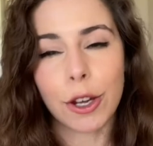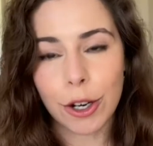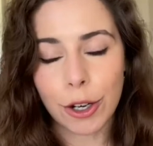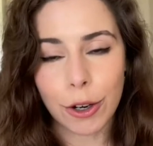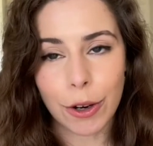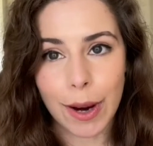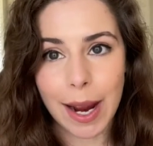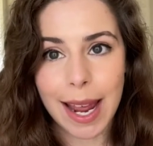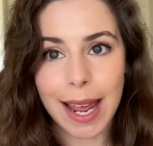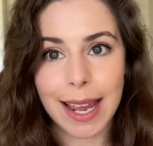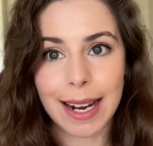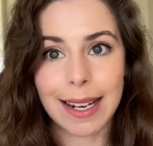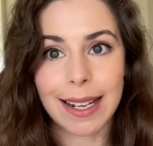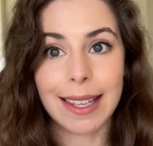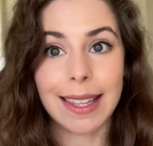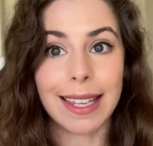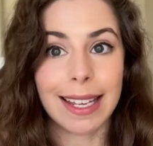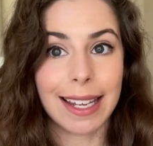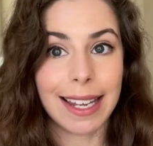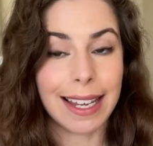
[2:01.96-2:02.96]
grade,
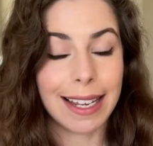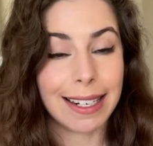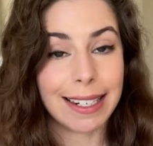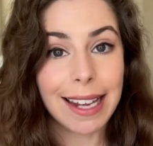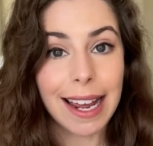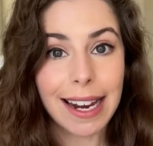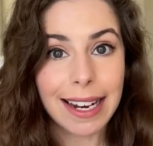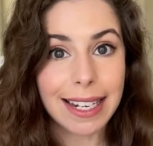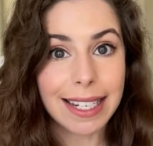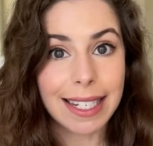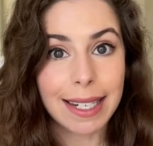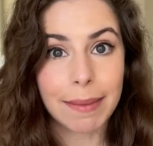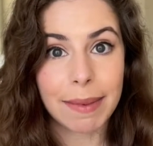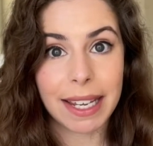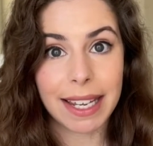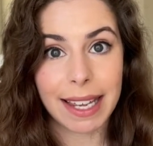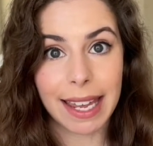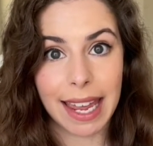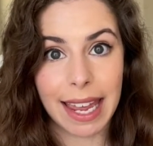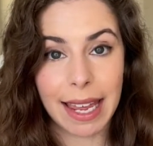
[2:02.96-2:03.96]
the King Tut
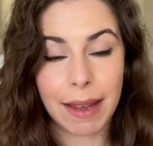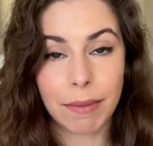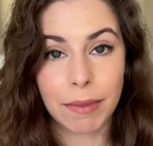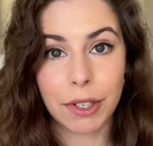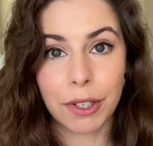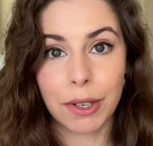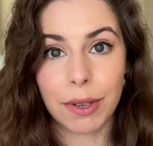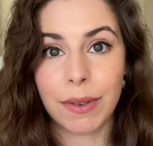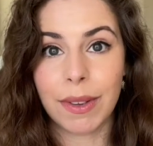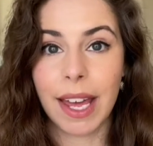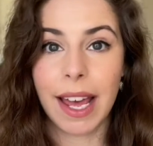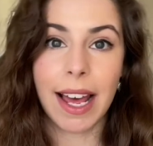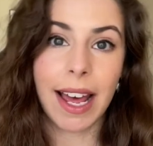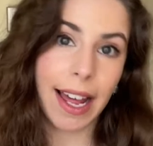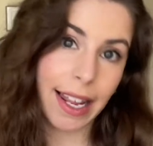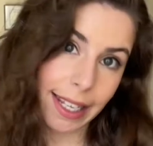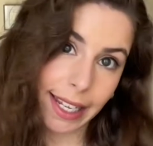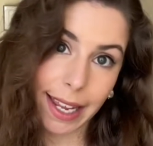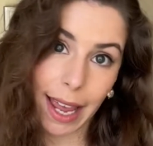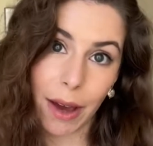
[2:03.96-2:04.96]
exhibit came to the
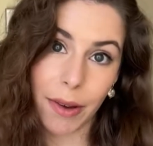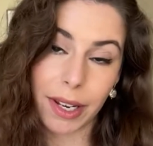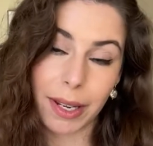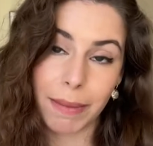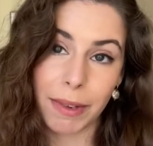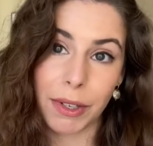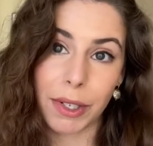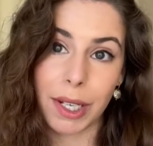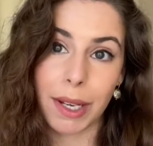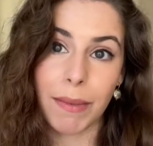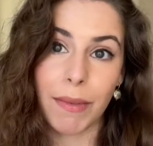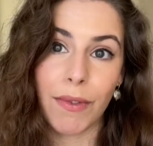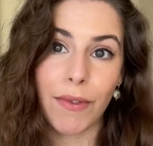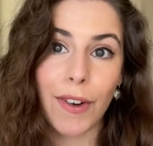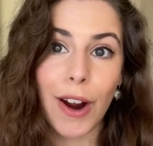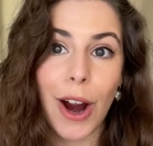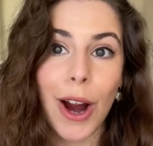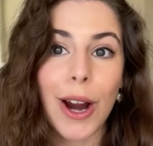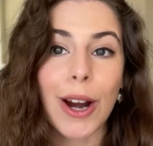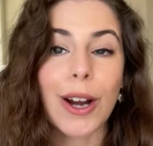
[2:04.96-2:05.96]
LA County Museum of
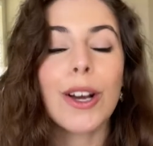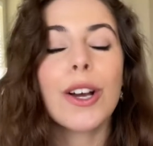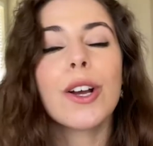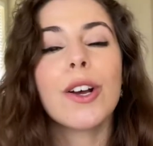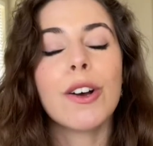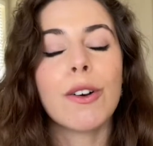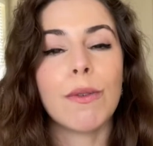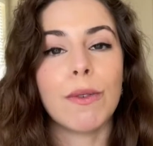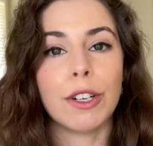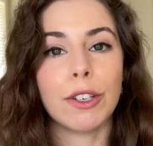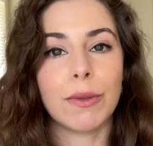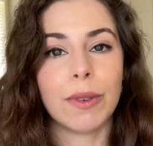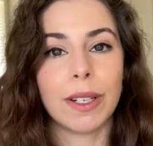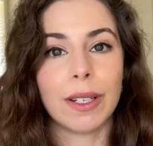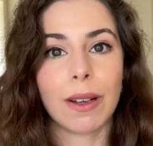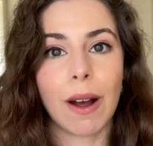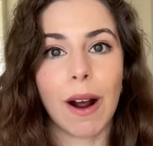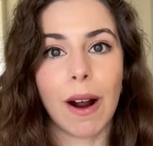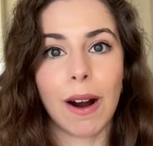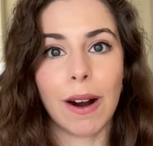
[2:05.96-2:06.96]
Art, which was
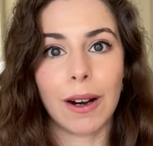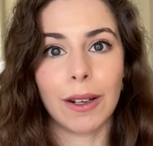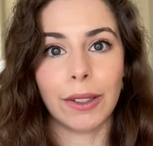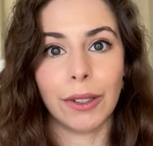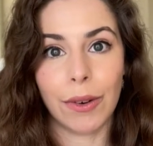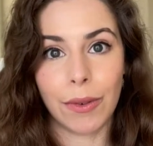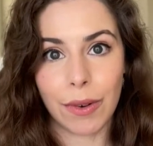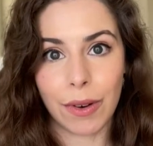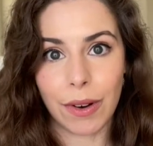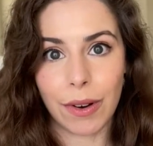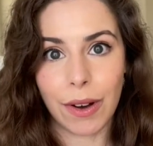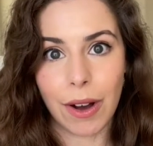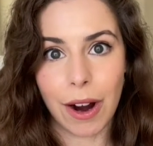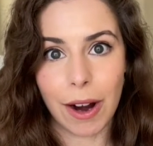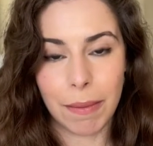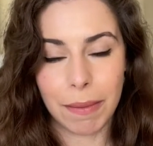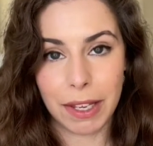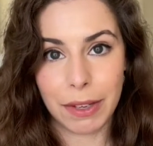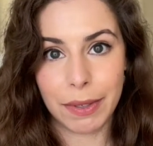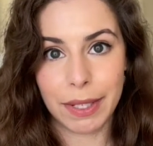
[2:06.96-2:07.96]
our local
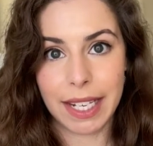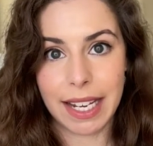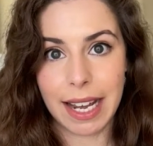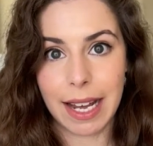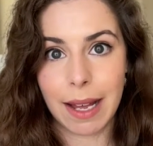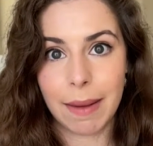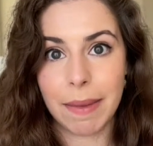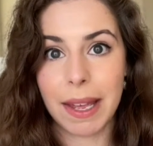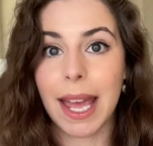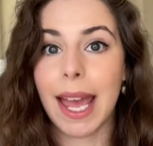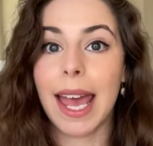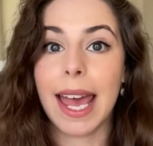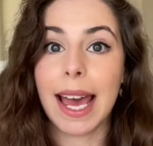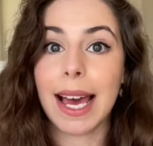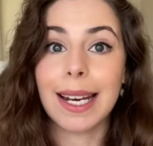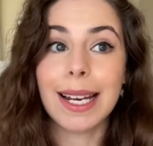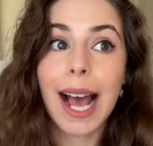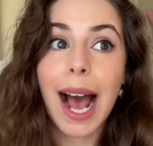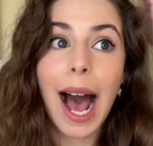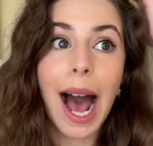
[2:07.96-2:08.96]
art museum.
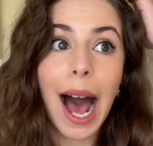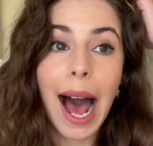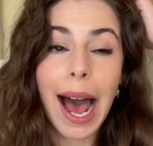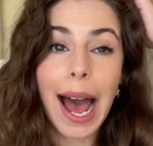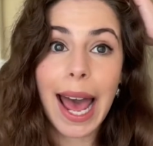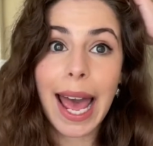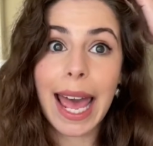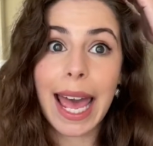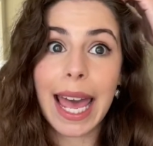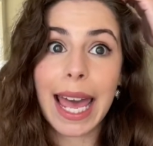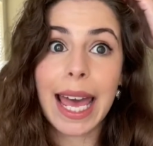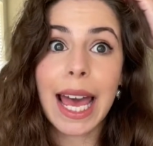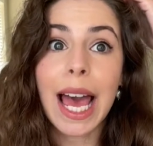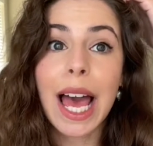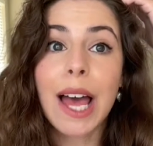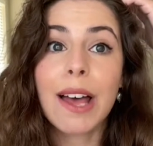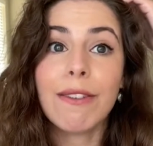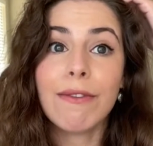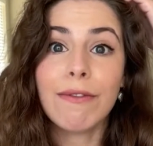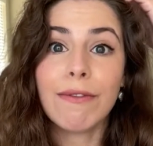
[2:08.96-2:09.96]
And I
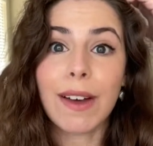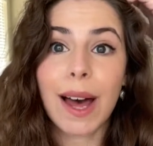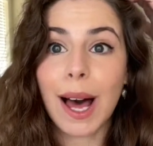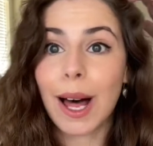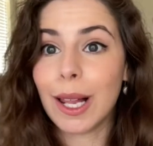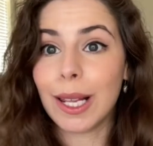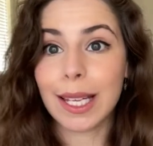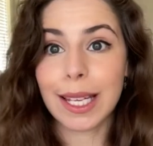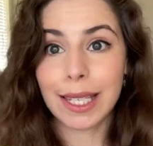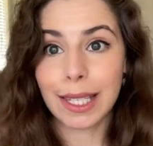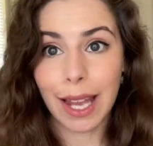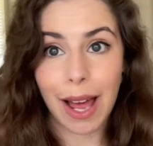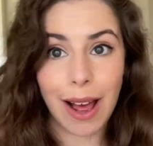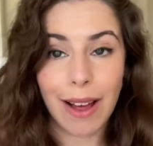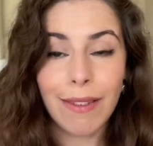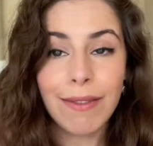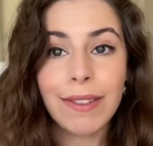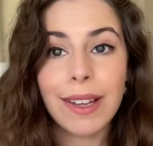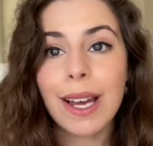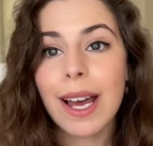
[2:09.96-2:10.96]
fell in
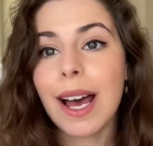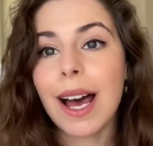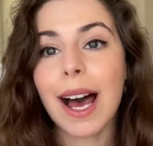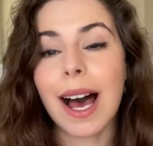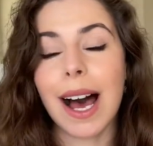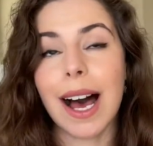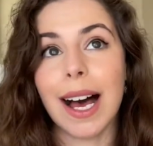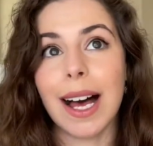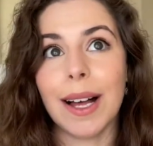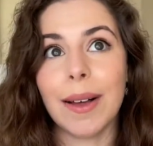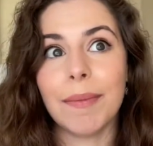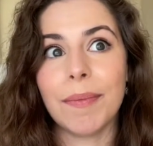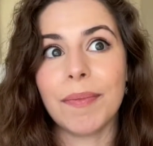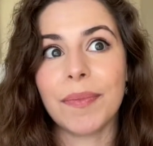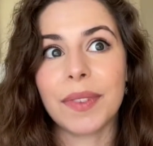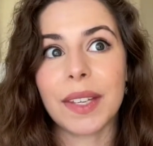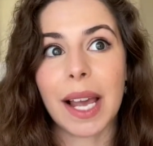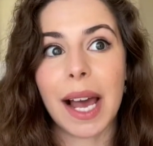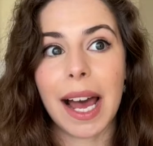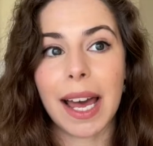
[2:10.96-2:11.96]
love. Um,
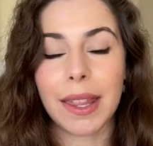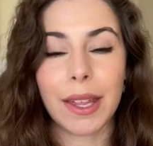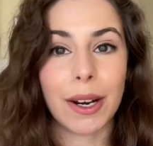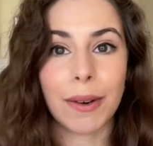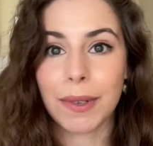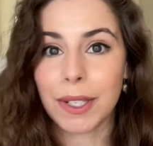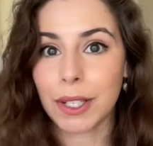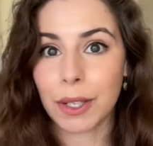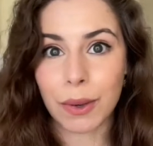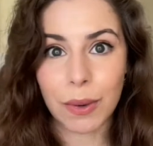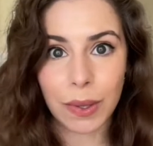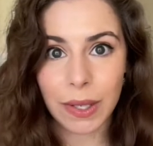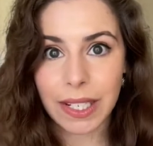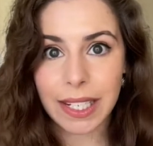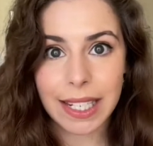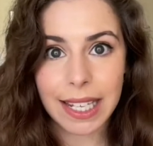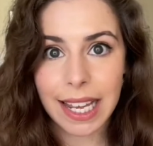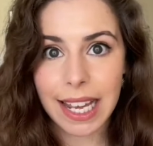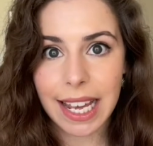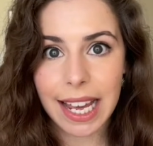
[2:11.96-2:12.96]
I thought it was the
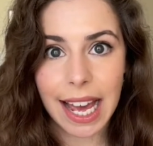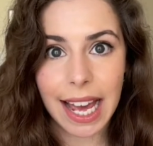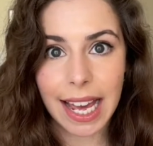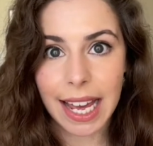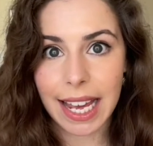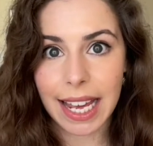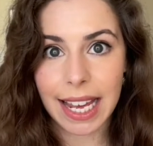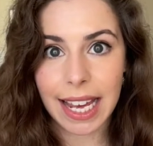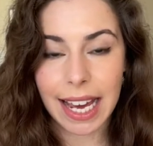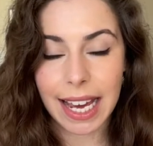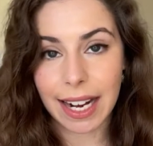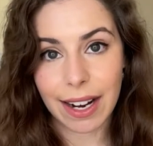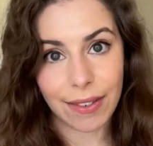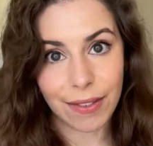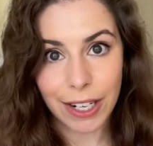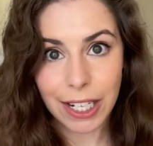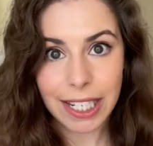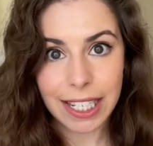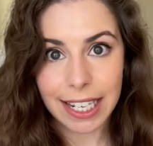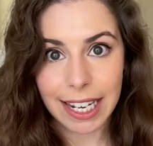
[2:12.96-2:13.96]
coolest thing I had
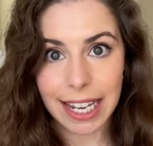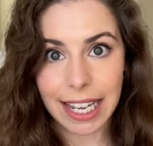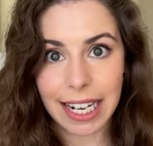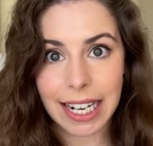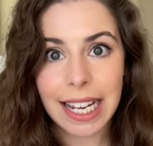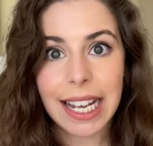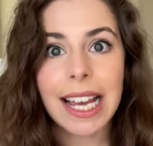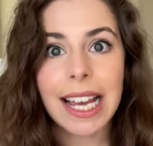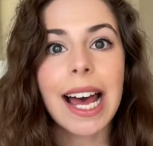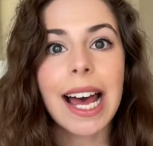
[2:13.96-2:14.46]
ever seen.